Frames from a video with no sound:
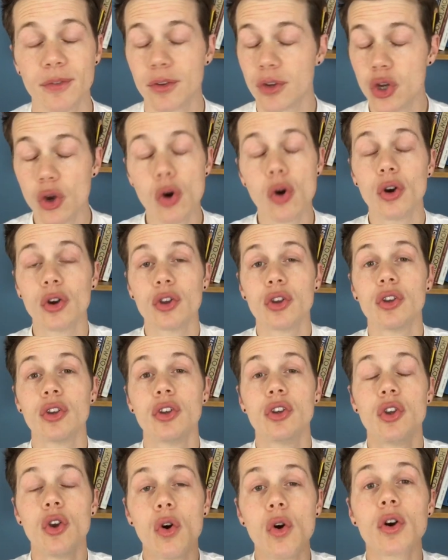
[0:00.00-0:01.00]
Your
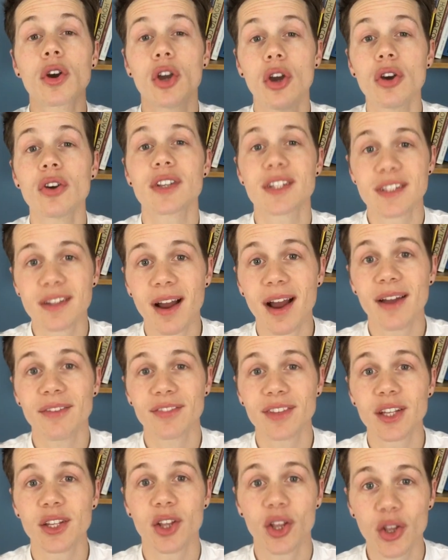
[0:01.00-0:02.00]
cook's
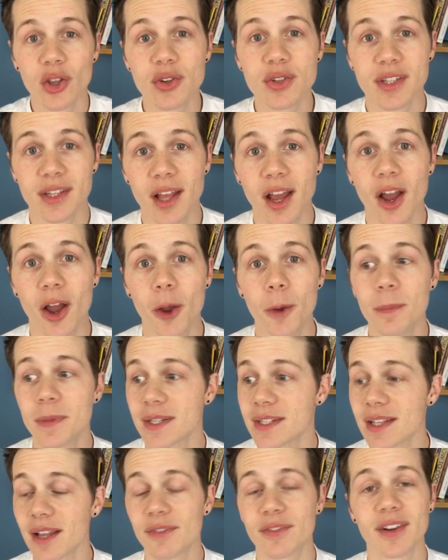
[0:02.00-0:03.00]
knife that you're using at home
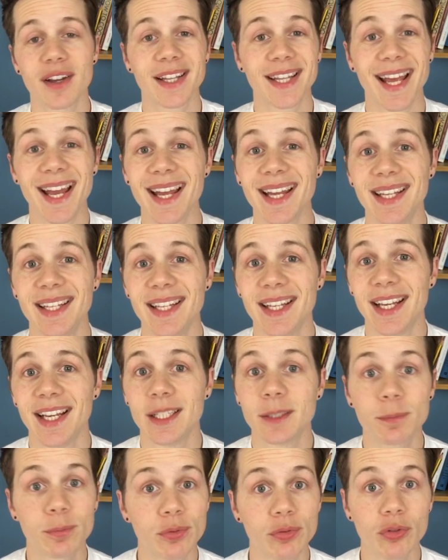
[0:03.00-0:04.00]
and stuff like that
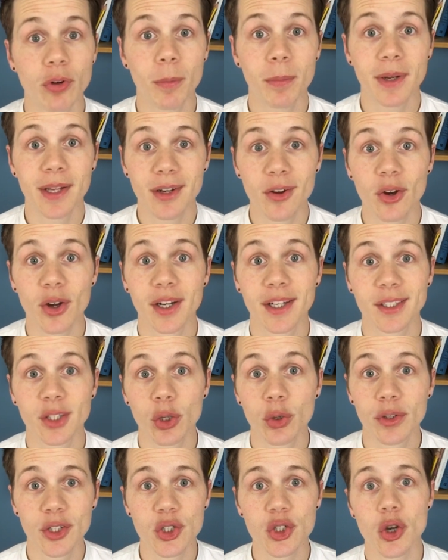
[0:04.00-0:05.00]
is probably not going to
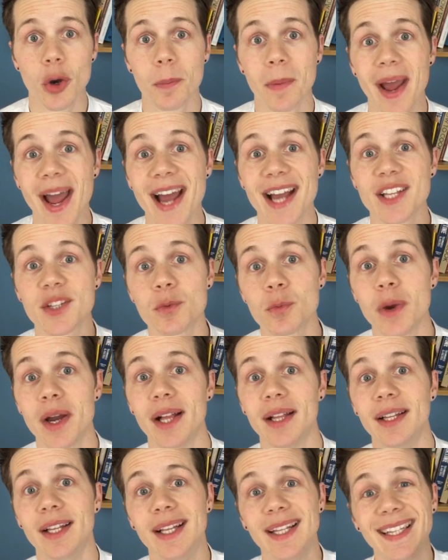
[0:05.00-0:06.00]
do the job as
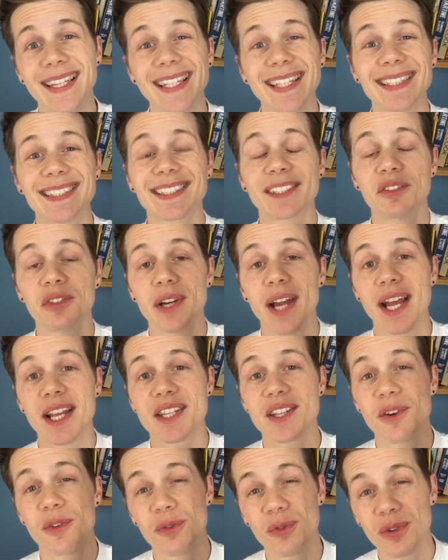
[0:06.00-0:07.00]
well. This
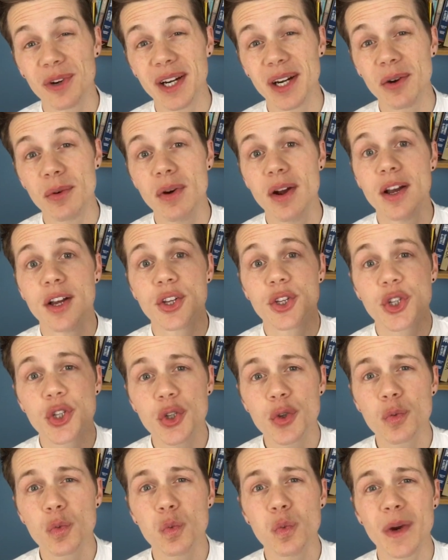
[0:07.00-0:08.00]
creates a real
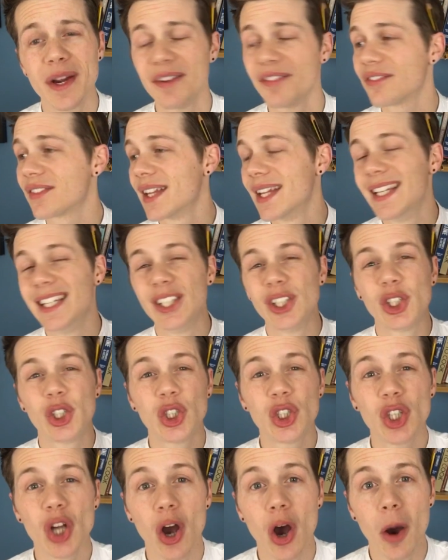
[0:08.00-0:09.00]
swift,
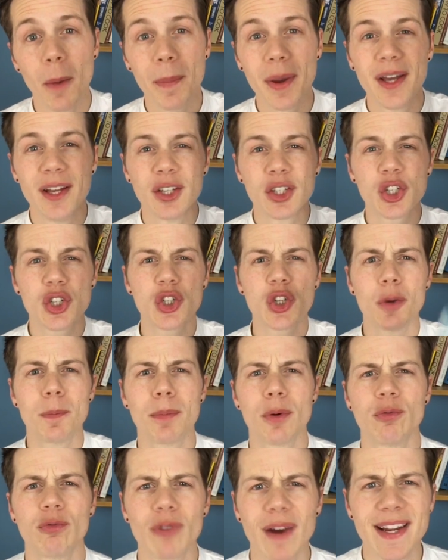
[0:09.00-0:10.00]
sharp,
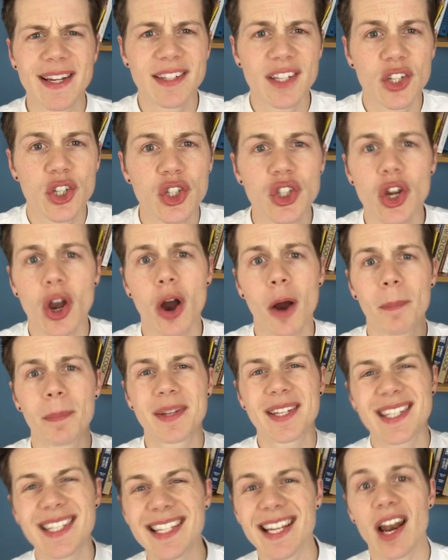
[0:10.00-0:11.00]
super razor
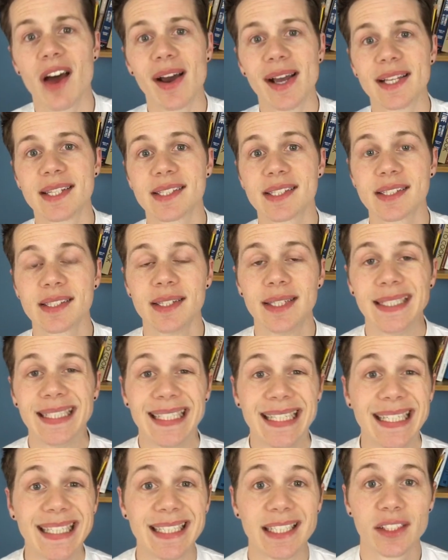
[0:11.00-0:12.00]
sharp slice
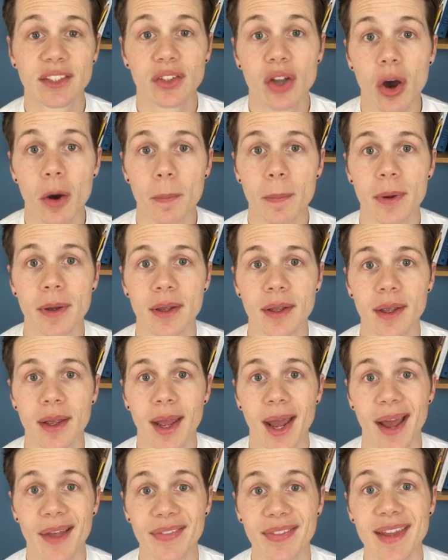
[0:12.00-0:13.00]
in the top,
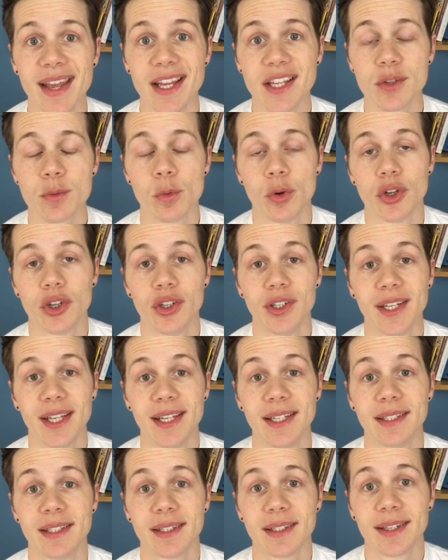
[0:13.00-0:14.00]
and that's what you
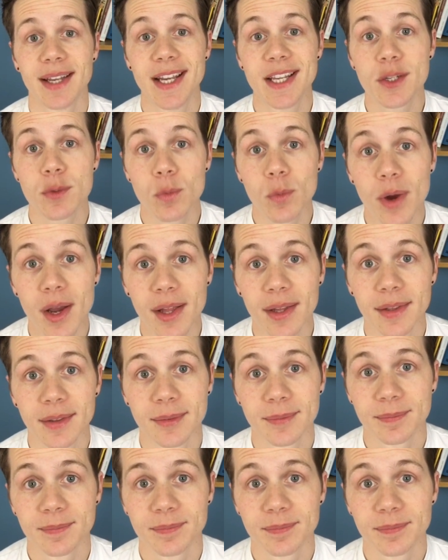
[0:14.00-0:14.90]
need as well.